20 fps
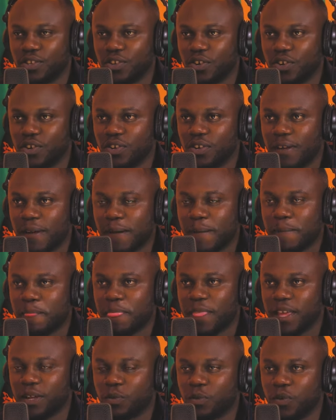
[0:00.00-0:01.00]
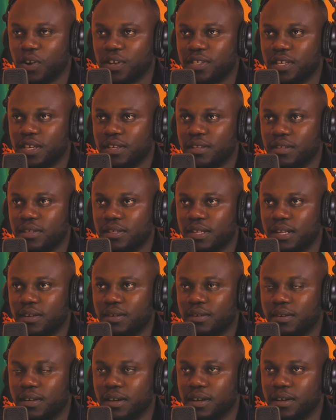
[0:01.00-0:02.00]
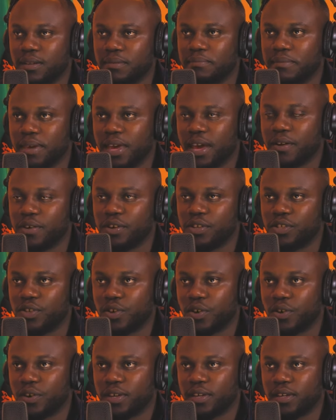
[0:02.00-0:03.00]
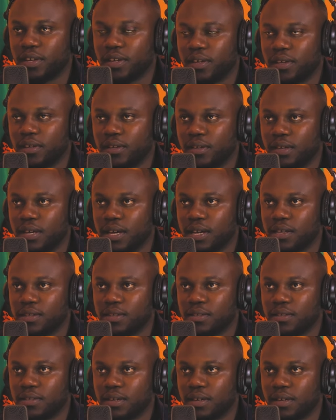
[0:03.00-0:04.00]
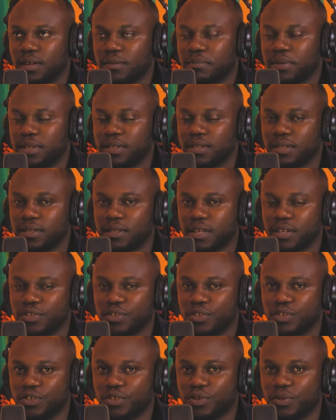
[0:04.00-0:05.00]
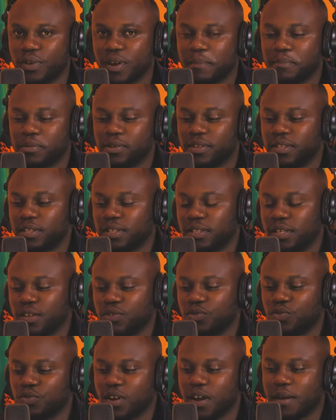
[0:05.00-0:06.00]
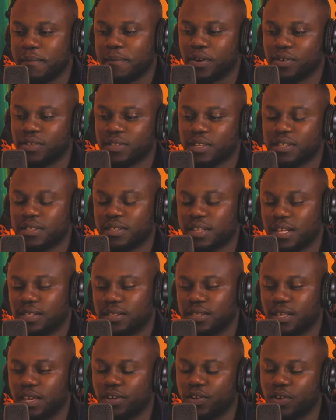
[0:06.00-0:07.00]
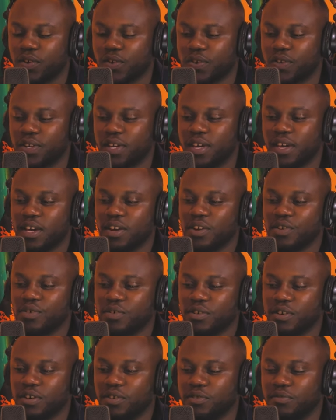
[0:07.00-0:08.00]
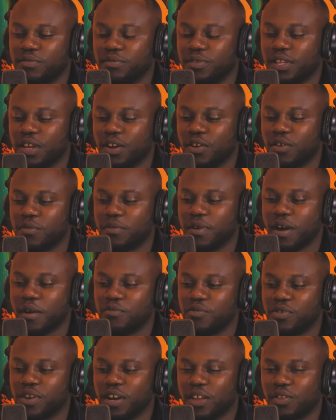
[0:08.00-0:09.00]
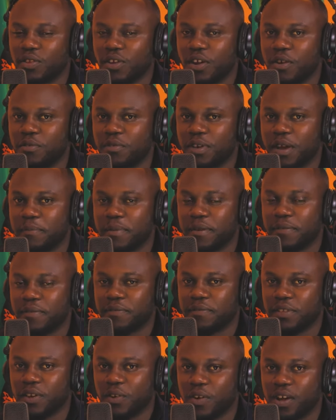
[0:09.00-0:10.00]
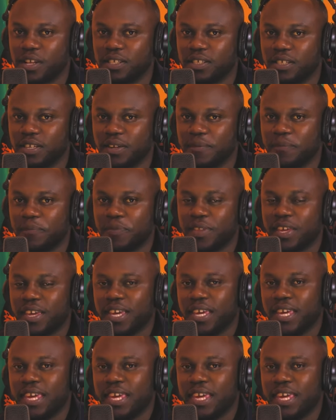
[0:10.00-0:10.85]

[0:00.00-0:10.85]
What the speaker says: And, you know, it wasn't mere rhetoric as business as usual, where politicians will come out and start saying, no, Mutengo wabunga tora wika pa 50 kwacha.